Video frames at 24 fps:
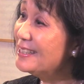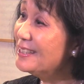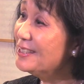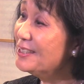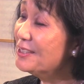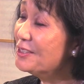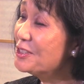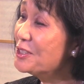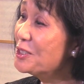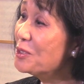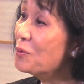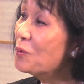
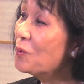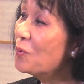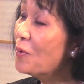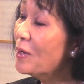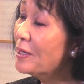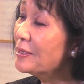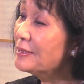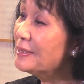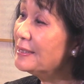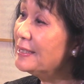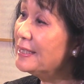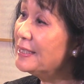Yoshi,
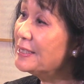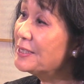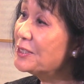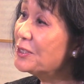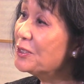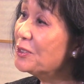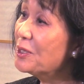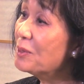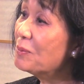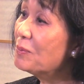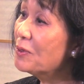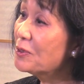what
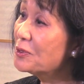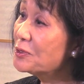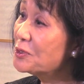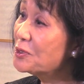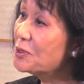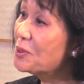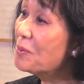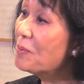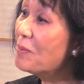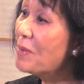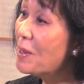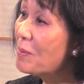is your
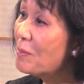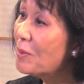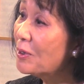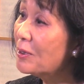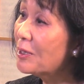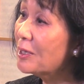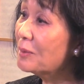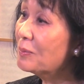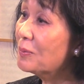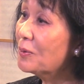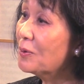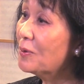most
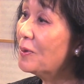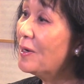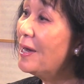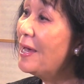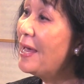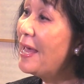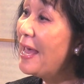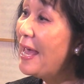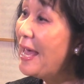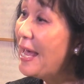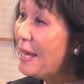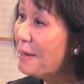memorable,
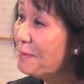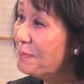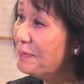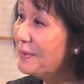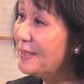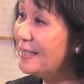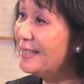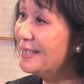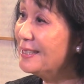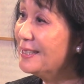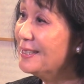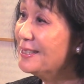
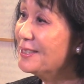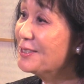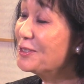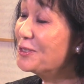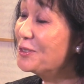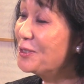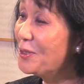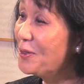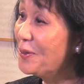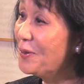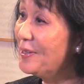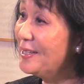happy
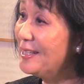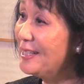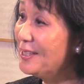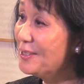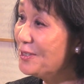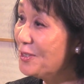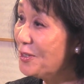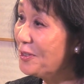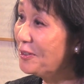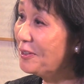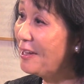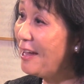story
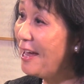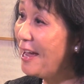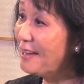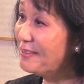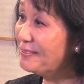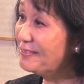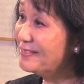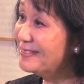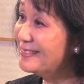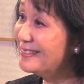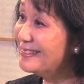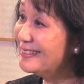in your life?